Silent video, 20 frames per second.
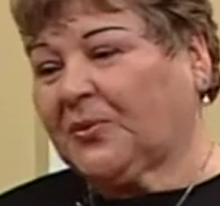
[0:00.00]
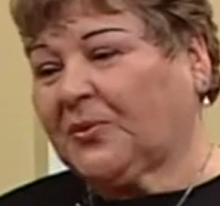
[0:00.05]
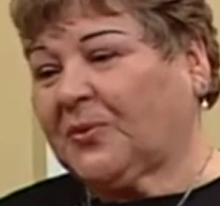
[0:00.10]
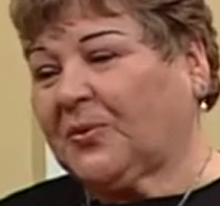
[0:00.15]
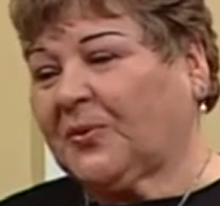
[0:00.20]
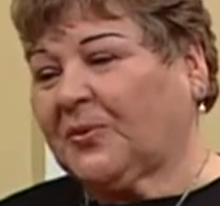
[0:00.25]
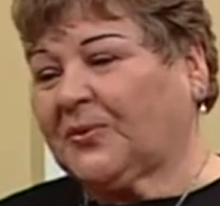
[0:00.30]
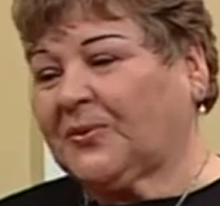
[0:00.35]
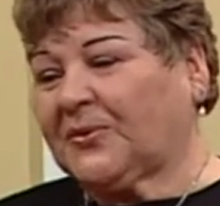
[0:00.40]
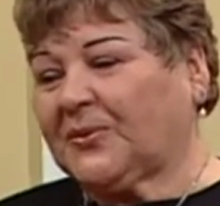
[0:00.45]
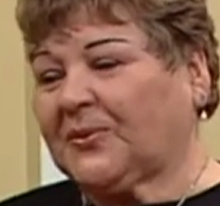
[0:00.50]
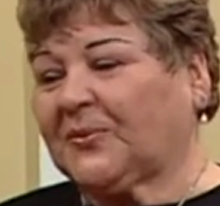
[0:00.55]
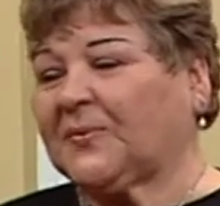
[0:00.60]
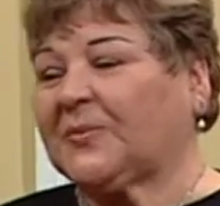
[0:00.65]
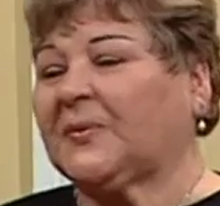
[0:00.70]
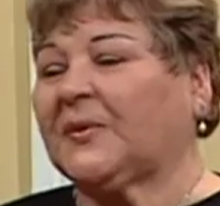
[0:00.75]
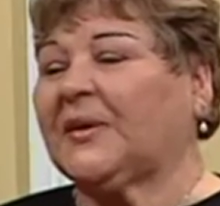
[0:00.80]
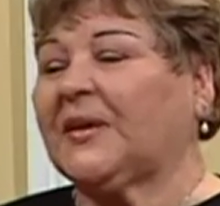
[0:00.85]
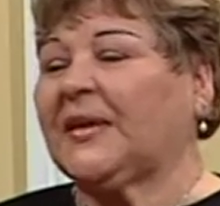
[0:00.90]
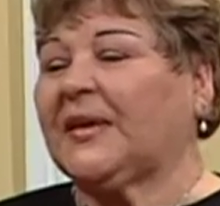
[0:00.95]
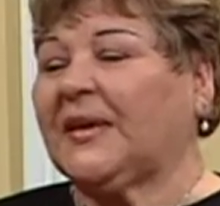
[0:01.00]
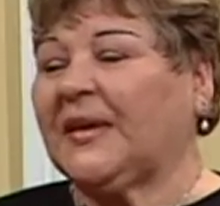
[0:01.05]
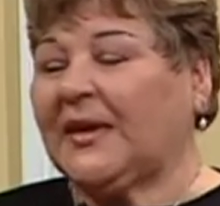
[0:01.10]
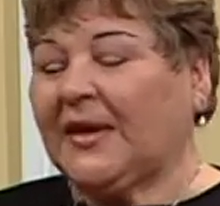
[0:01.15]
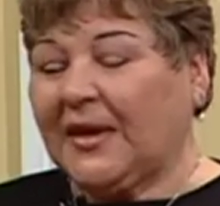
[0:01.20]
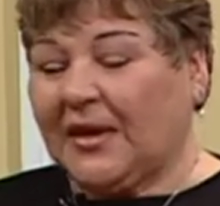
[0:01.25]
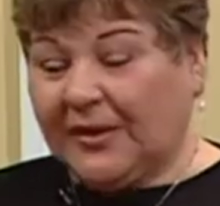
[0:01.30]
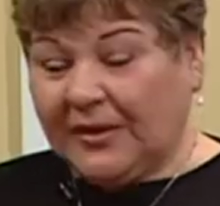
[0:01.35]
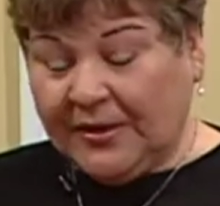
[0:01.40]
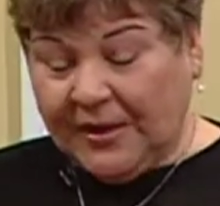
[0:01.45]
But you were able
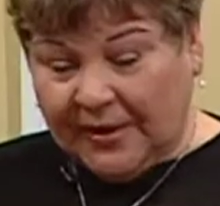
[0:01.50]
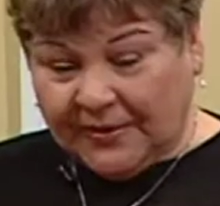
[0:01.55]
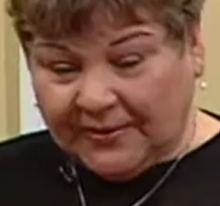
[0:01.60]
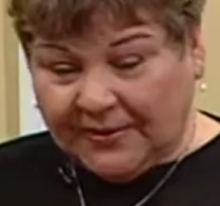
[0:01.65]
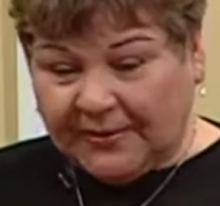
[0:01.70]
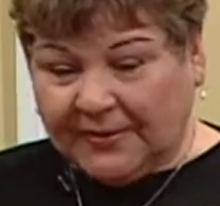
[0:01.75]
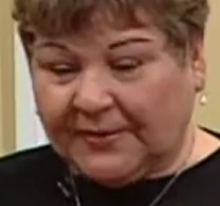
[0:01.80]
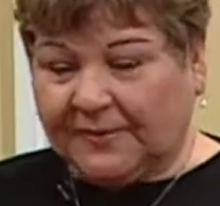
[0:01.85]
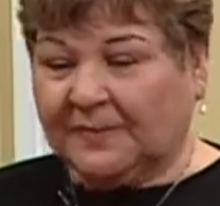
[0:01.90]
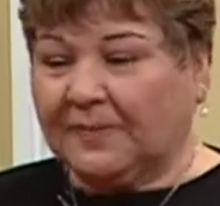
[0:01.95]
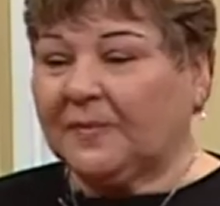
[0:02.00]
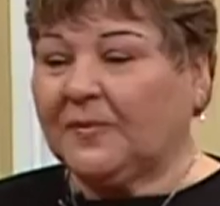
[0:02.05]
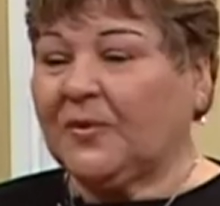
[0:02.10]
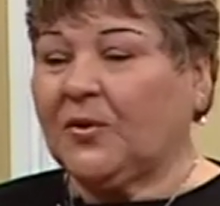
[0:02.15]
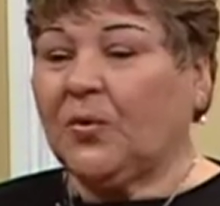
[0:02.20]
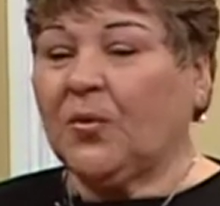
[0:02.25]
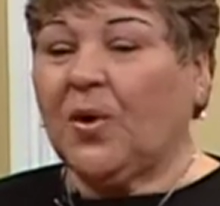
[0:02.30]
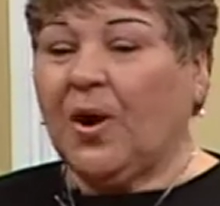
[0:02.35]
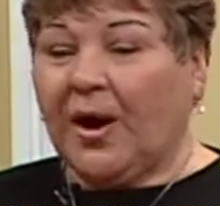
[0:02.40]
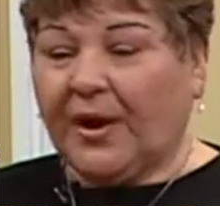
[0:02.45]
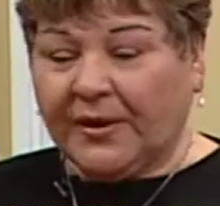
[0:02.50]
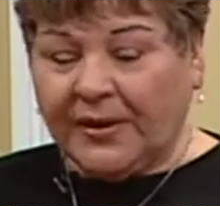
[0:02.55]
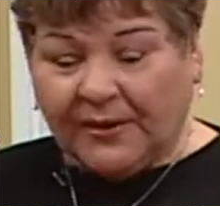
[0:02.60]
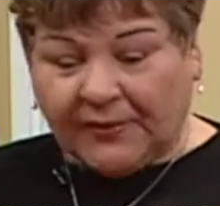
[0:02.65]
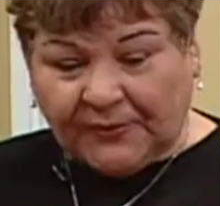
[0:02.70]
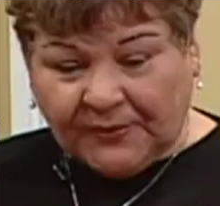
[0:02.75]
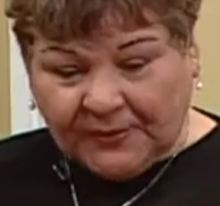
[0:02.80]
to do it, and now you're